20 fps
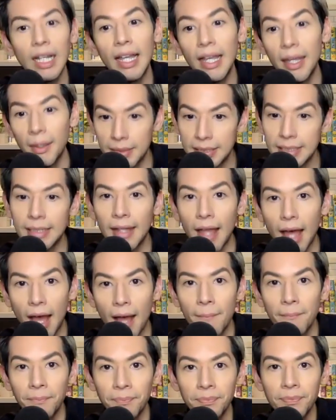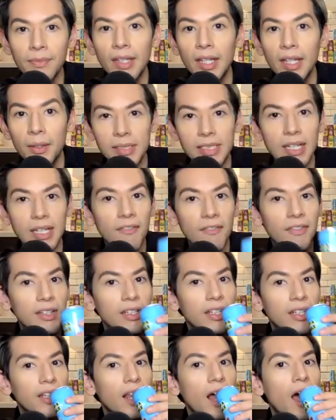it was a lot. It was
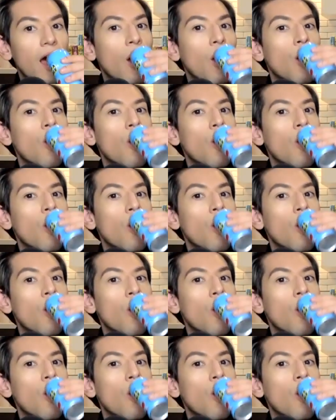definitely a lot.